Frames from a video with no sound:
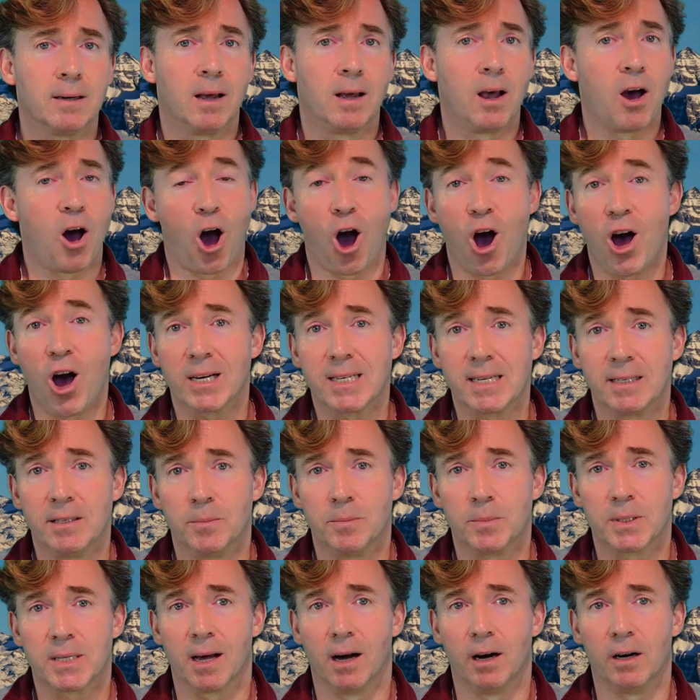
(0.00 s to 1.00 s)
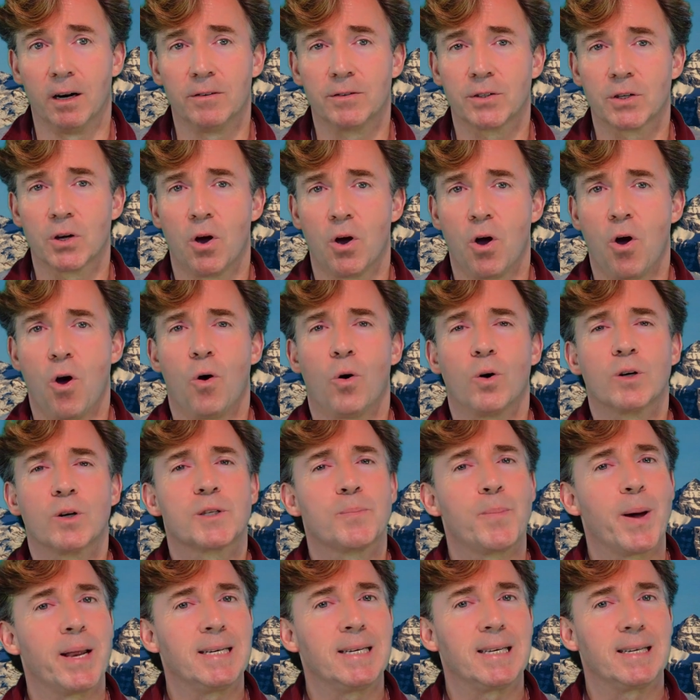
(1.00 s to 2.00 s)
hurting themselves, or
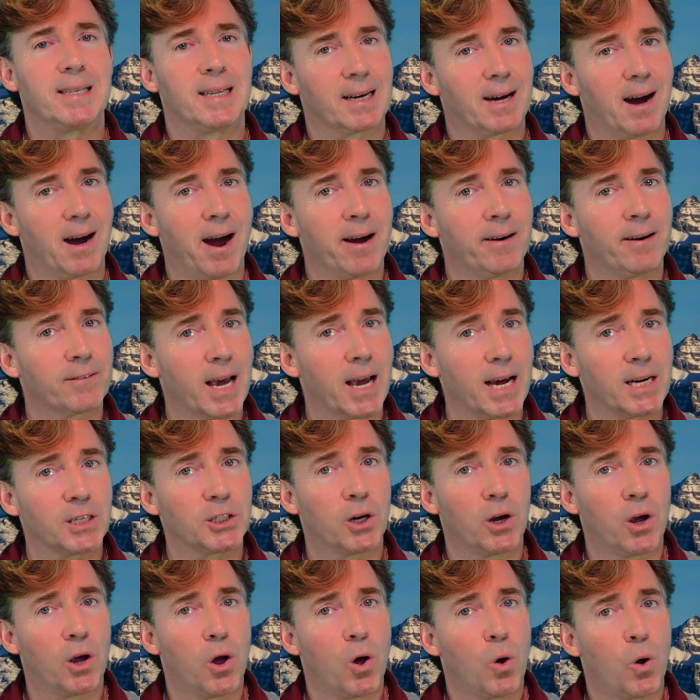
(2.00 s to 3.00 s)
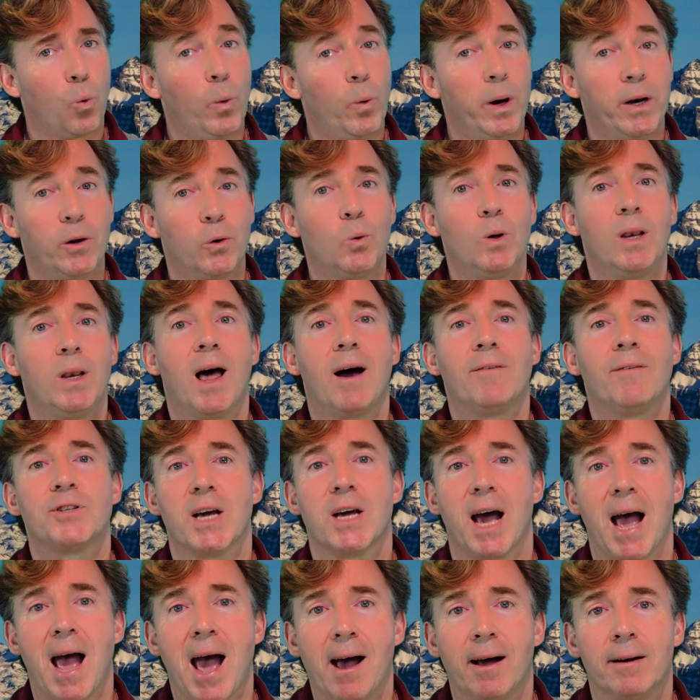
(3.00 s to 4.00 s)
spending the kind of cash we'd all love
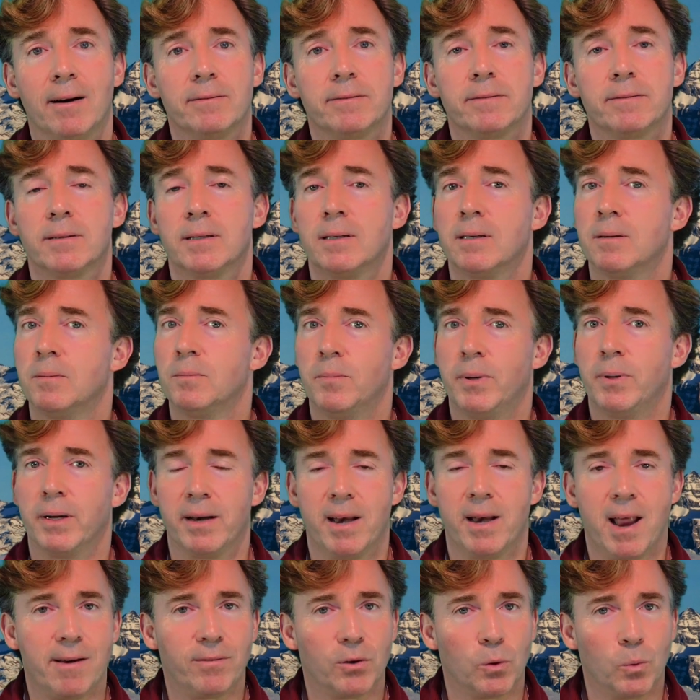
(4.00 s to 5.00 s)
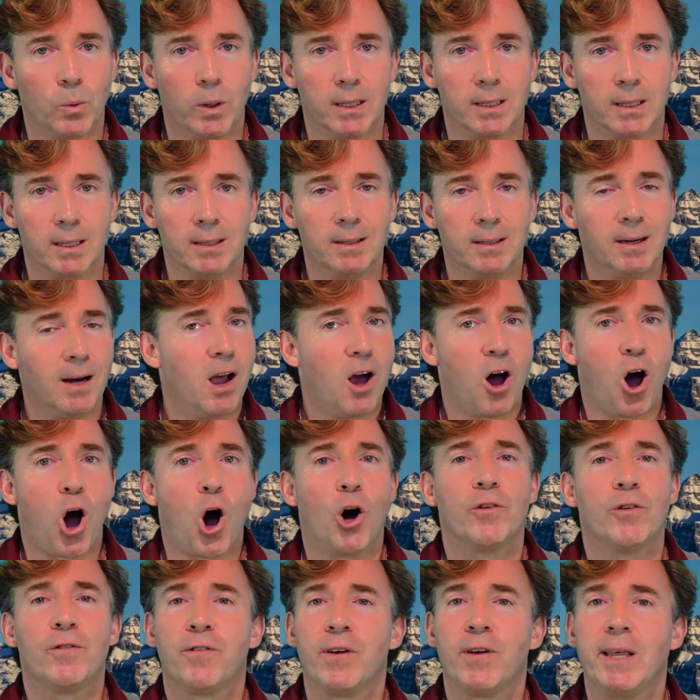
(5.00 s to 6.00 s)
to have, but never will,
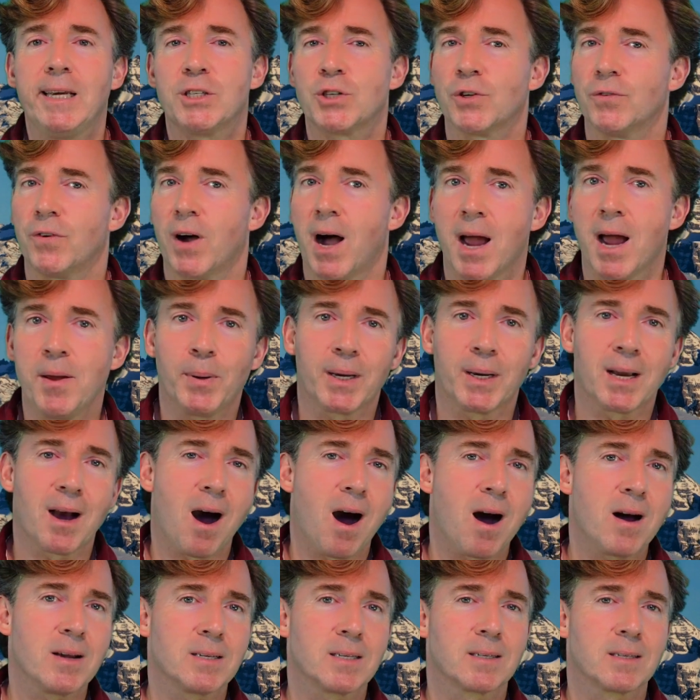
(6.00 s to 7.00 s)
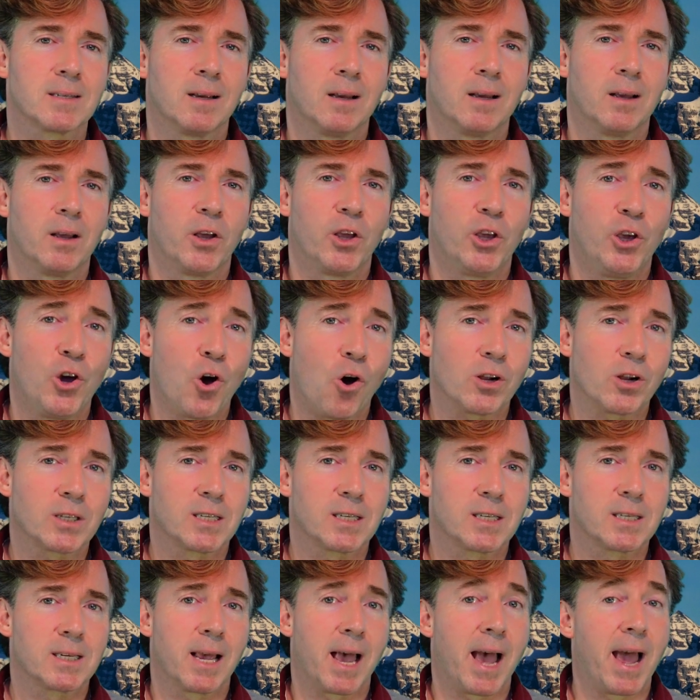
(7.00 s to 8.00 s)
on fleets of hypercars,
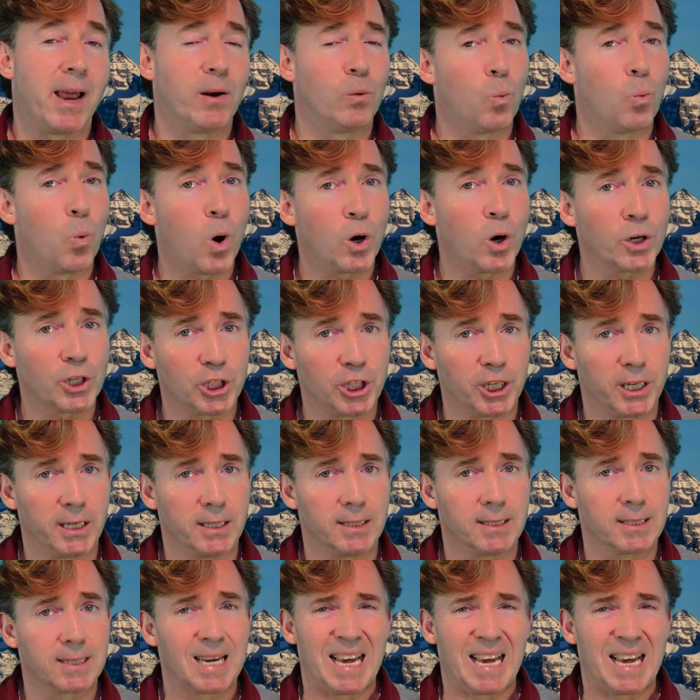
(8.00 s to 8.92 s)
yachts, and watches